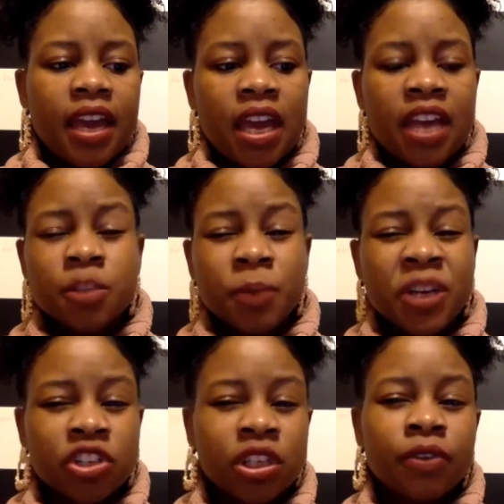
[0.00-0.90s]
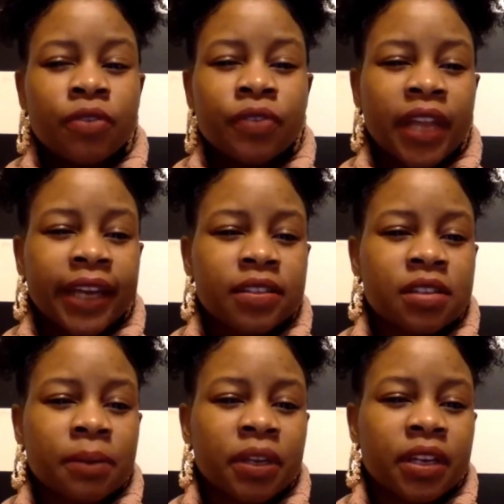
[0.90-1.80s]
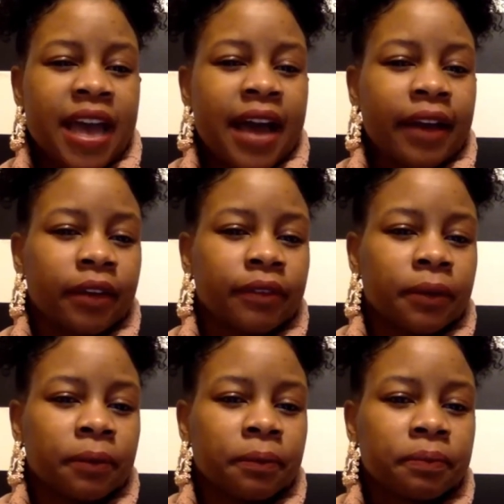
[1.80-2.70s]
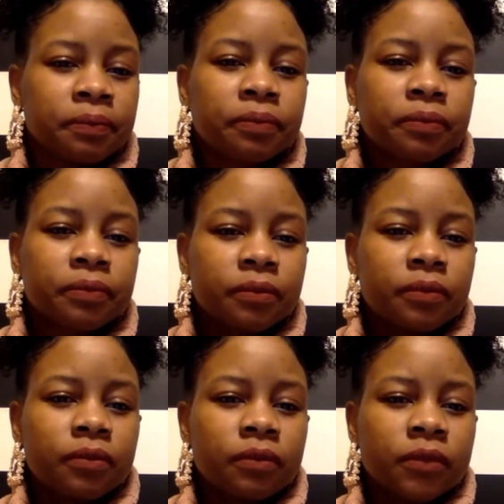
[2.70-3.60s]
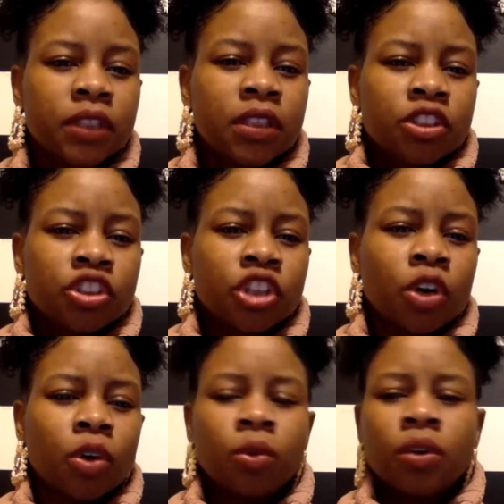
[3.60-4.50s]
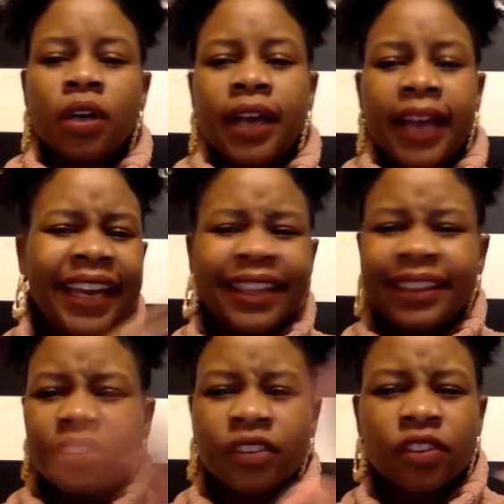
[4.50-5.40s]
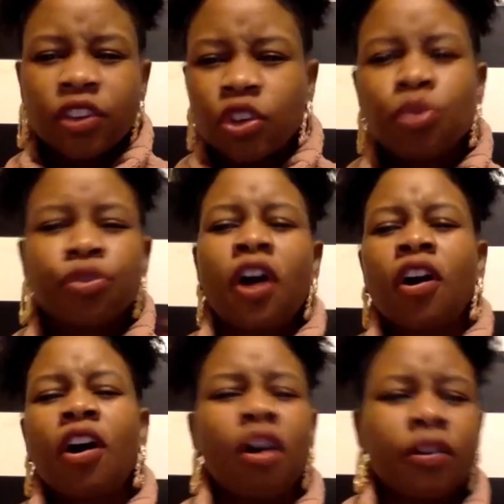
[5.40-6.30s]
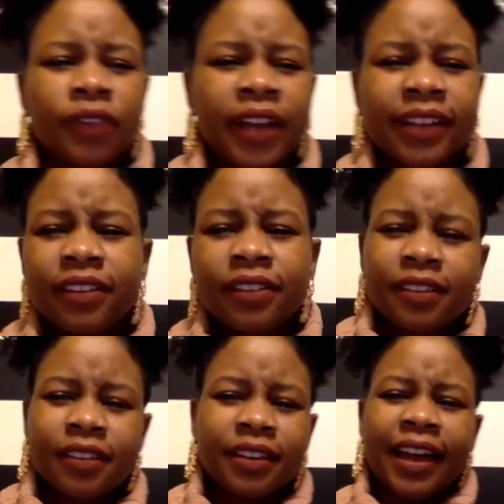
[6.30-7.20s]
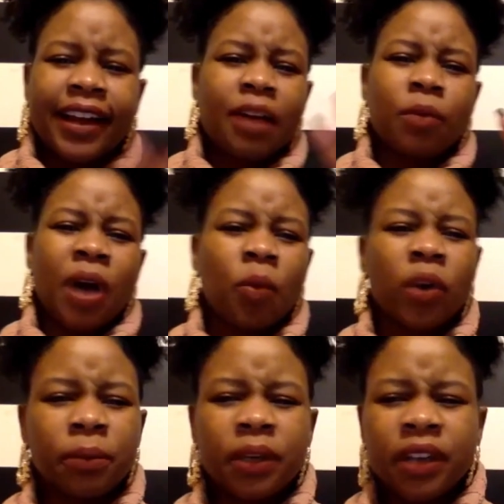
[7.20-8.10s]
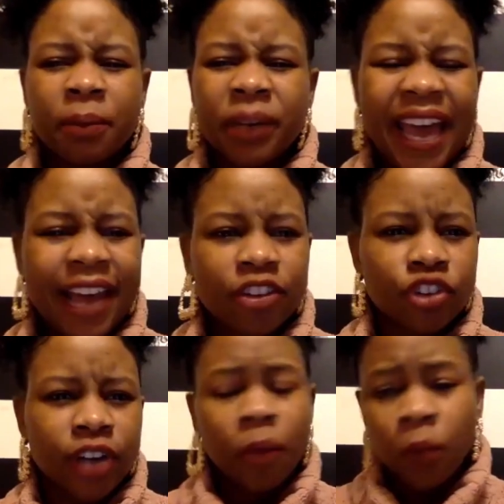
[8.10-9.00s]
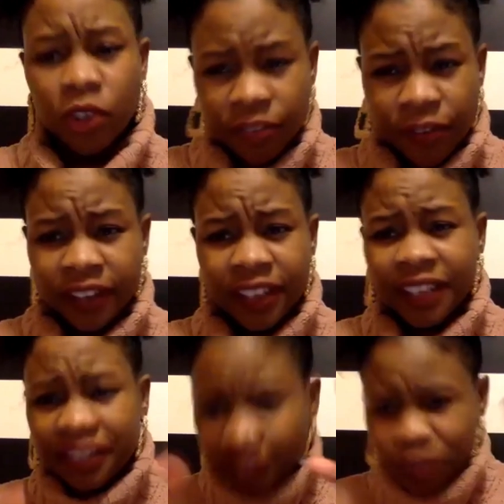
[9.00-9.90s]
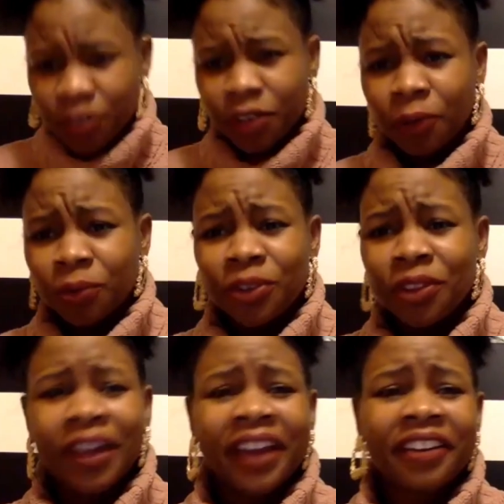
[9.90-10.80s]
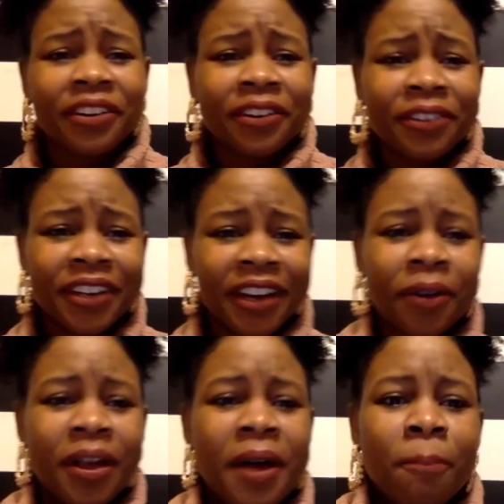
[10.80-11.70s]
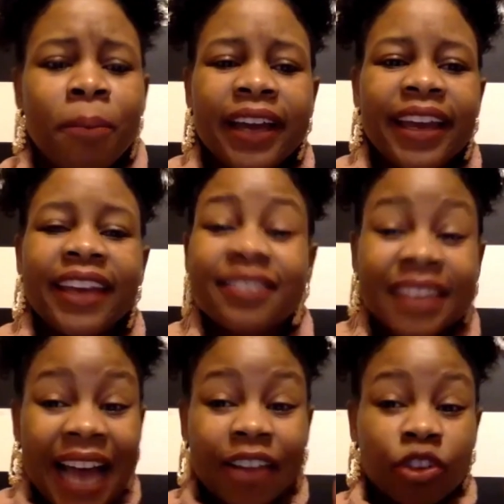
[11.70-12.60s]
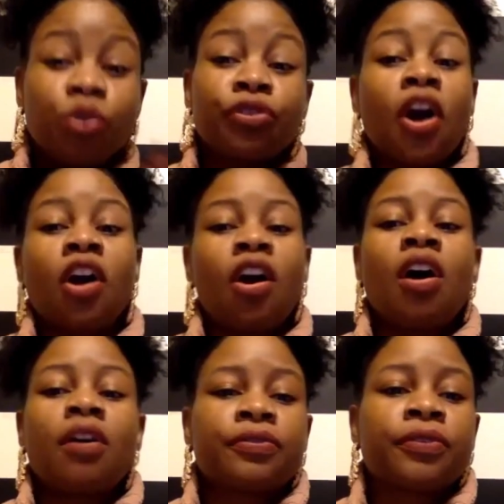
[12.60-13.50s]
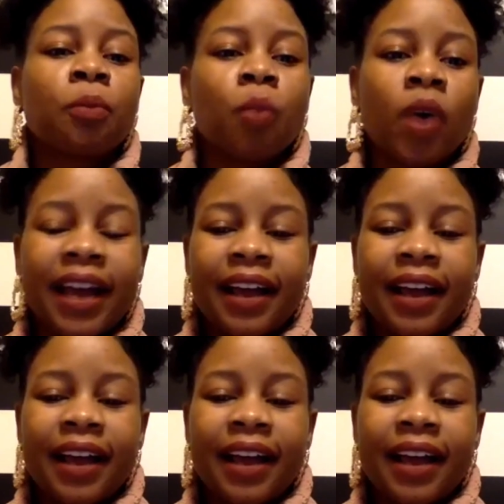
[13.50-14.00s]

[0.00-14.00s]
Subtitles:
Especially if you feel like it's something that's God-given. Yeah. So, and this isn't too far off. Like, this isn't like I want to become an astronaut, which if I did, do your thing, girl, but it's not too far off from what